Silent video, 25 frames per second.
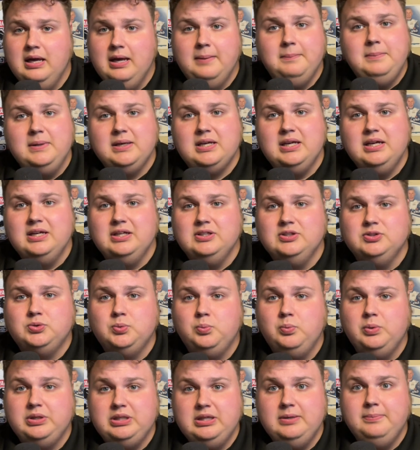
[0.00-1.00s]
Because
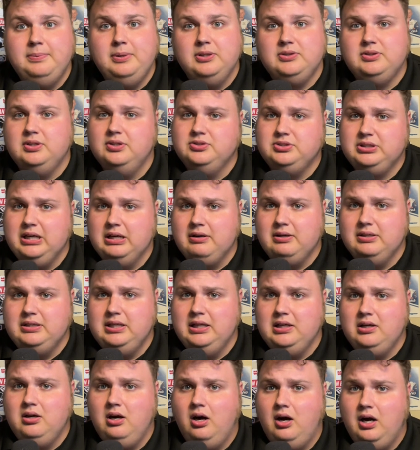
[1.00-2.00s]
when you put those
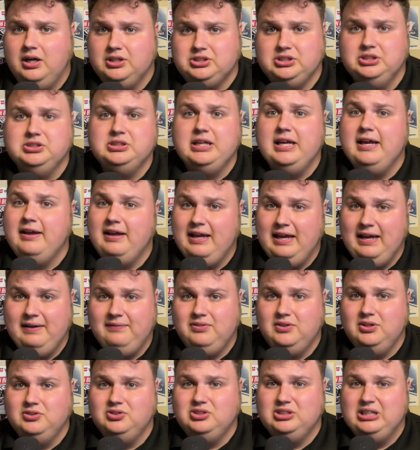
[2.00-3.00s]
guaranteed cautions and have
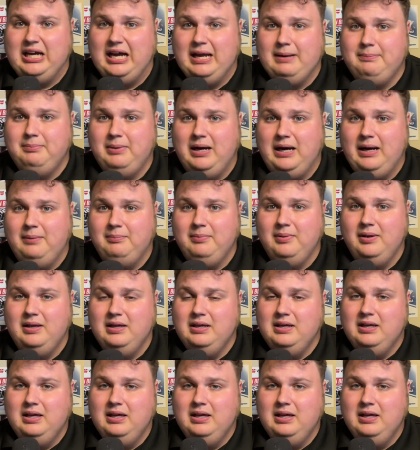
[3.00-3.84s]
those dive bomb